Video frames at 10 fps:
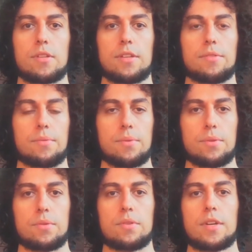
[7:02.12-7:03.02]

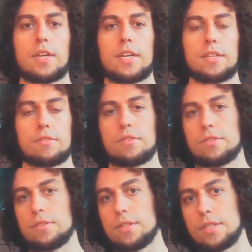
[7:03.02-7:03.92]
through in order
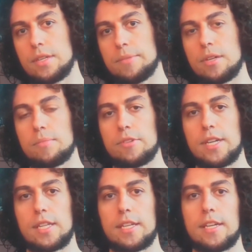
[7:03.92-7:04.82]
to determine our
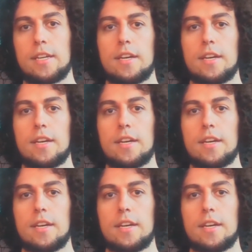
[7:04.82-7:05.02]
morality.